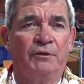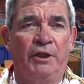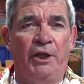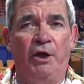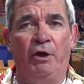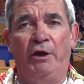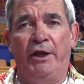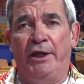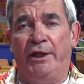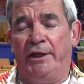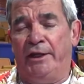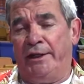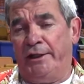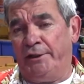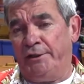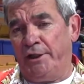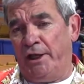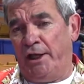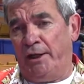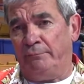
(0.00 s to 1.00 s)
You know, and,
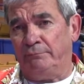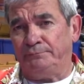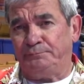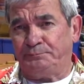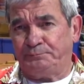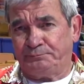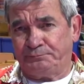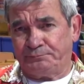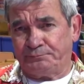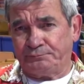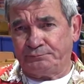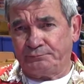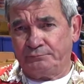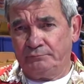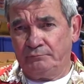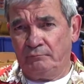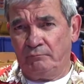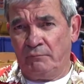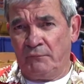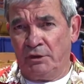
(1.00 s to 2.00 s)
and um,
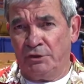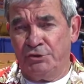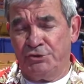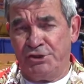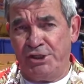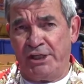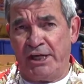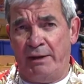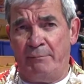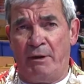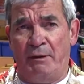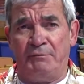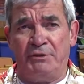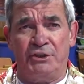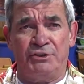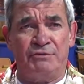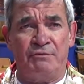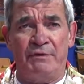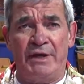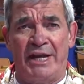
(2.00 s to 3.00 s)
she came up,
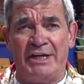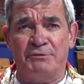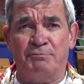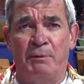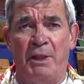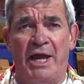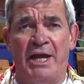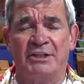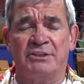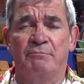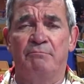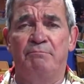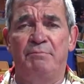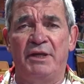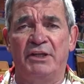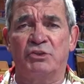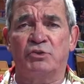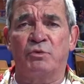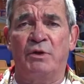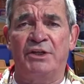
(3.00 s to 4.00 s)
gets some nice blocks, and
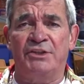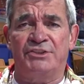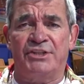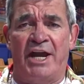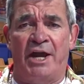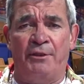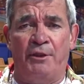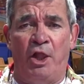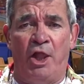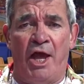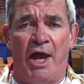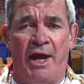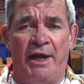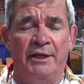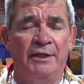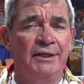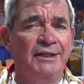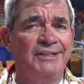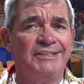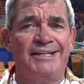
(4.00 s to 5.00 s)
big swings down the
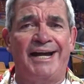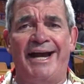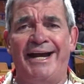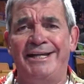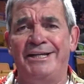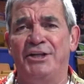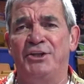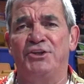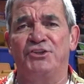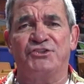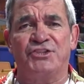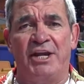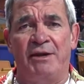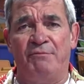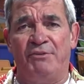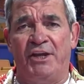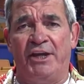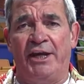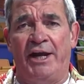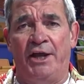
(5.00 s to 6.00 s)
line. Ty did the
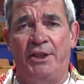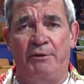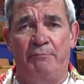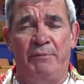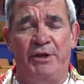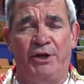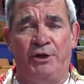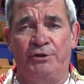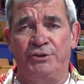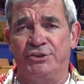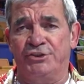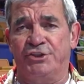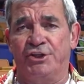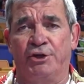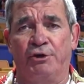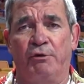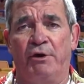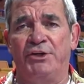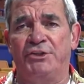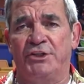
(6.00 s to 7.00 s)
same thing out of the middle, just
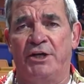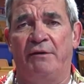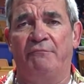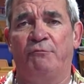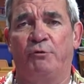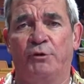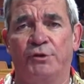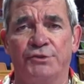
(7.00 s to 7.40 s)
did a great job